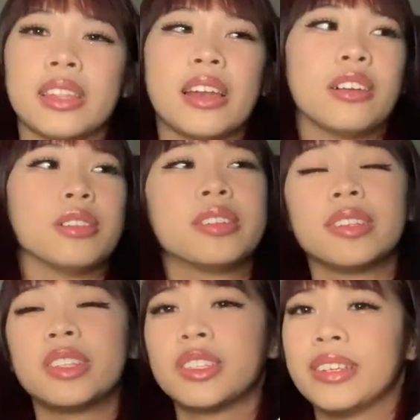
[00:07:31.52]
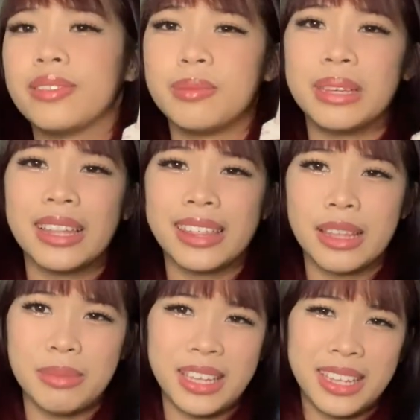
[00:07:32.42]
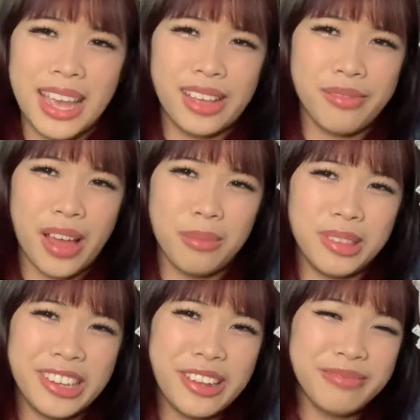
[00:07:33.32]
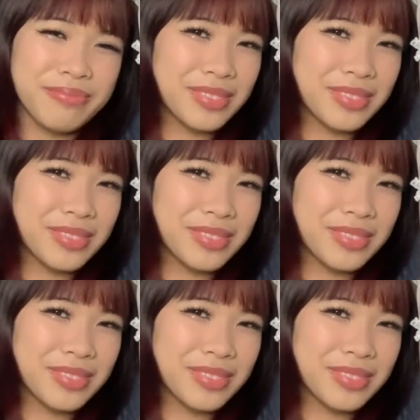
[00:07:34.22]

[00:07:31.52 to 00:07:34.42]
I don't know, this is just giving me let them eat cake vibes, you know.